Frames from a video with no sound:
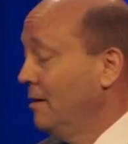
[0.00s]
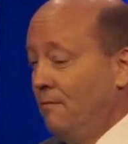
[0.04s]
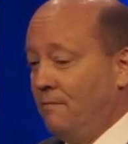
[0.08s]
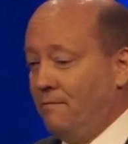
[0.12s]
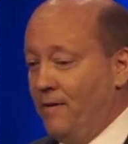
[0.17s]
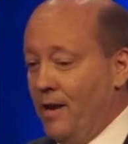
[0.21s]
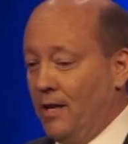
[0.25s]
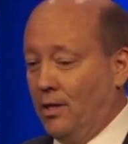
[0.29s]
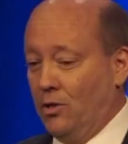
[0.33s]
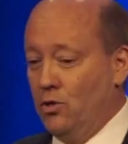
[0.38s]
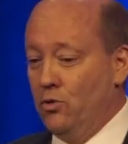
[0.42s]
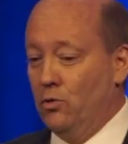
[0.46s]

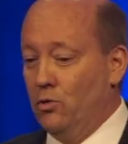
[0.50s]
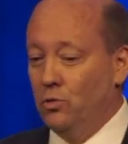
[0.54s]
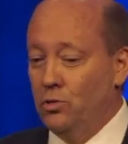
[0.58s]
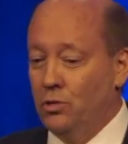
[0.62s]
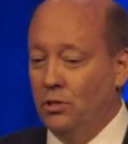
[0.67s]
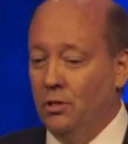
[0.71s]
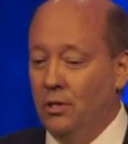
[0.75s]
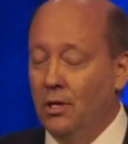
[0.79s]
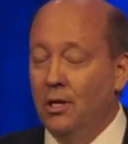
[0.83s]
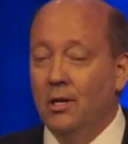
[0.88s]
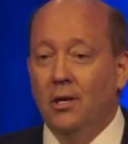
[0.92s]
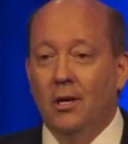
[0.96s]
fake
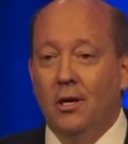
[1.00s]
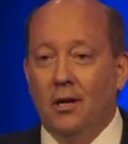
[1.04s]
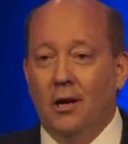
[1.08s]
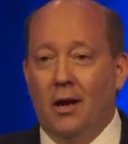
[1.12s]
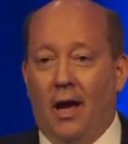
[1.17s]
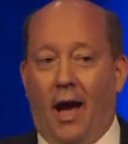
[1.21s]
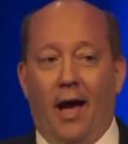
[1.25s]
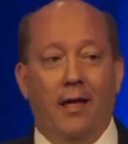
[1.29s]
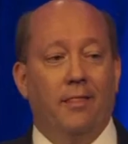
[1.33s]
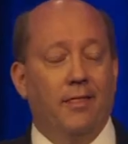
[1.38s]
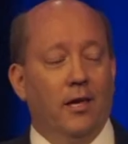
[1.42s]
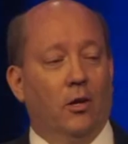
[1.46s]
news.
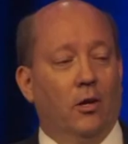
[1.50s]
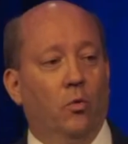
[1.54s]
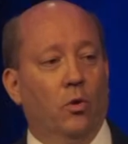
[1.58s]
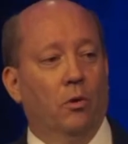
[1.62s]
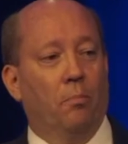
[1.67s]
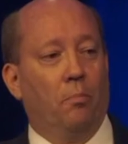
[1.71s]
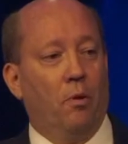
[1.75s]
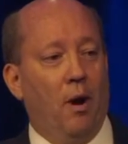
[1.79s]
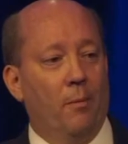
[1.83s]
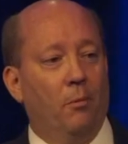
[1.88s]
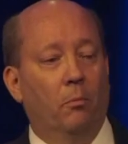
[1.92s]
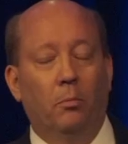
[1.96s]
I think we're
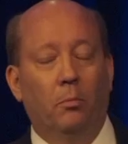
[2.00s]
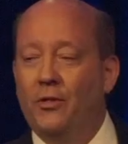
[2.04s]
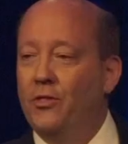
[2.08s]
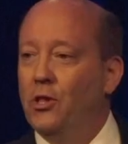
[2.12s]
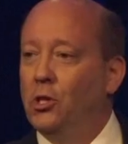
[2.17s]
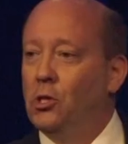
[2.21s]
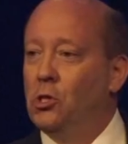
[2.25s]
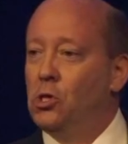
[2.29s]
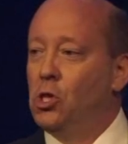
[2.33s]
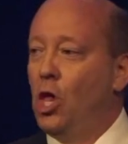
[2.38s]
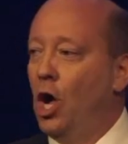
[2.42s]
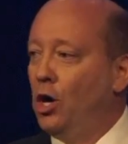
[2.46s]
probably the
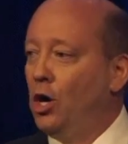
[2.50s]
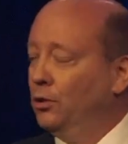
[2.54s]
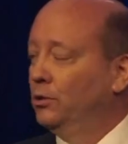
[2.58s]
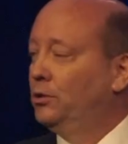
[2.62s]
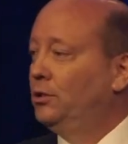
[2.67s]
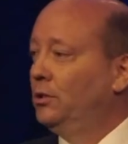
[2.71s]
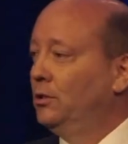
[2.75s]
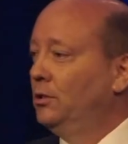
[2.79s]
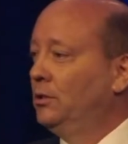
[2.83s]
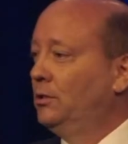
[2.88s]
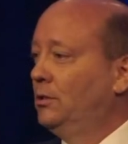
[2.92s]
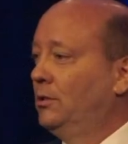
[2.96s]

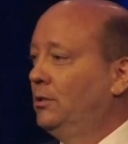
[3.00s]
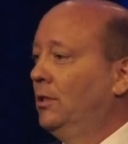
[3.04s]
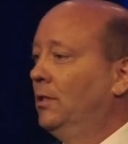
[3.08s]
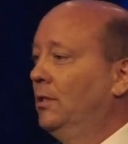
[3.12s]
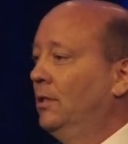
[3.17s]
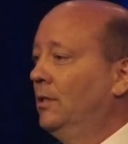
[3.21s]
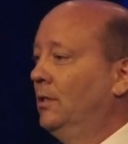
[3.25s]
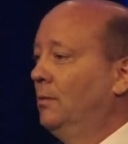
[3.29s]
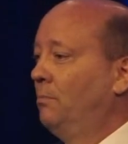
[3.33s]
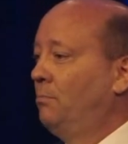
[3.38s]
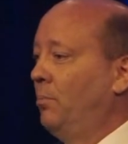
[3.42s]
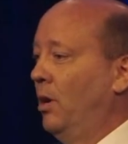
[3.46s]
largest
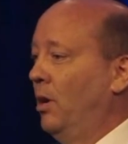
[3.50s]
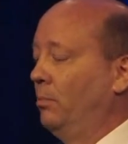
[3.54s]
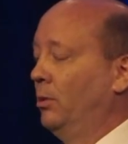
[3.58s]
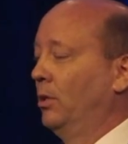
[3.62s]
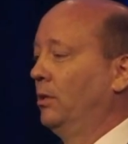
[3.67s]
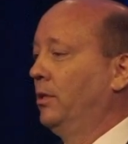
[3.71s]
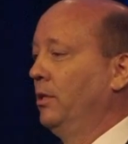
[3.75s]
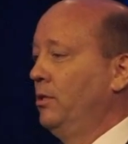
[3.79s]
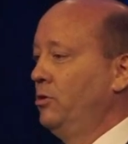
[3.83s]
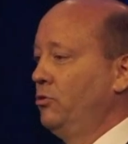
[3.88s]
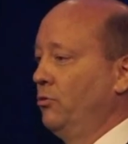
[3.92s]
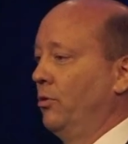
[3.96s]

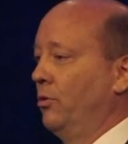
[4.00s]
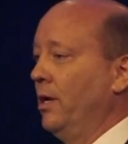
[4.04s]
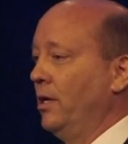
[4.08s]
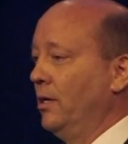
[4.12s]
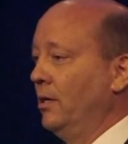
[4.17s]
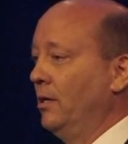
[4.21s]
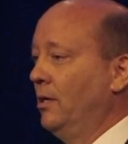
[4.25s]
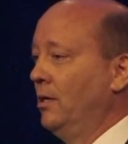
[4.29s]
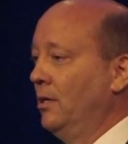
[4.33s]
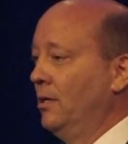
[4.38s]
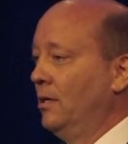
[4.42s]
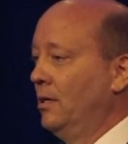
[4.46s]
publicly
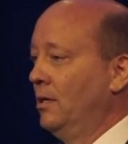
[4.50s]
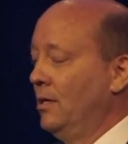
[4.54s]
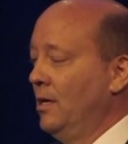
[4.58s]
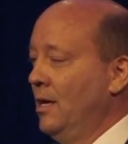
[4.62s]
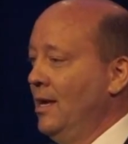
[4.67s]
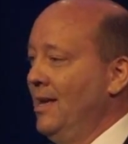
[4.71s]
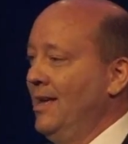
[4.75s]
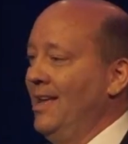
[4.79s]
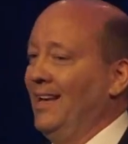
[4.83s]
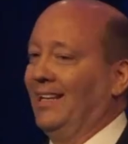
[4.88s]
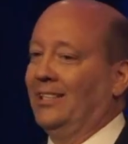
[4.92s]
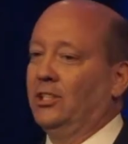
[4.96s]
traded,
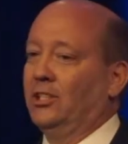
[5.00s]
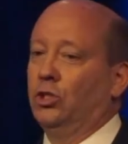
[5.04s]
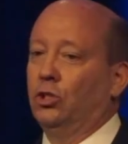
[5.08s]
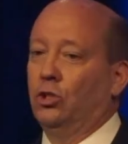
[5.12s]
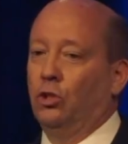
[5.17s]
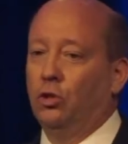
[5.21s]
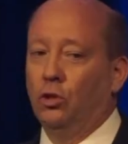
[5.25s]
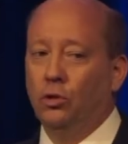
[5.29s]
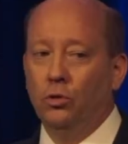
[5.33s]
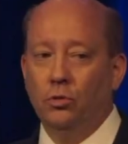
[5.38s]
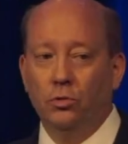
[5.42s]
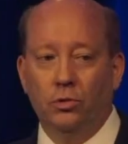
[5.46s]

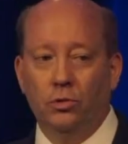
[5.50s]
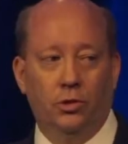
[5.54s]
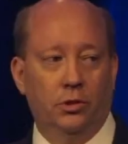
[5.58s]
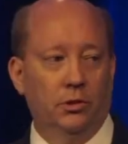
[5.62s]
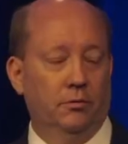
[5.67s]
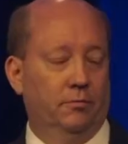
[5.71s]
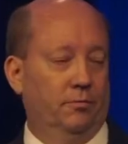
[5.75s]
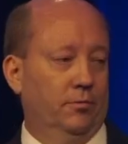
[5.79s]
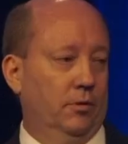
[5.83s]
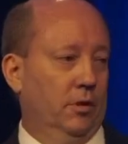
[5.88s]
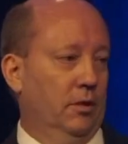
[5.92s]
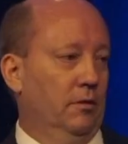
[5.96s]

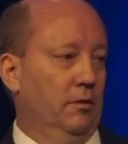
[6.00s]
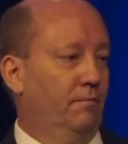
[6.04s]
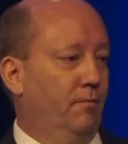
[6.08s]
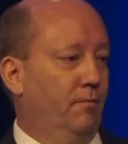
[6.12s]
exclusively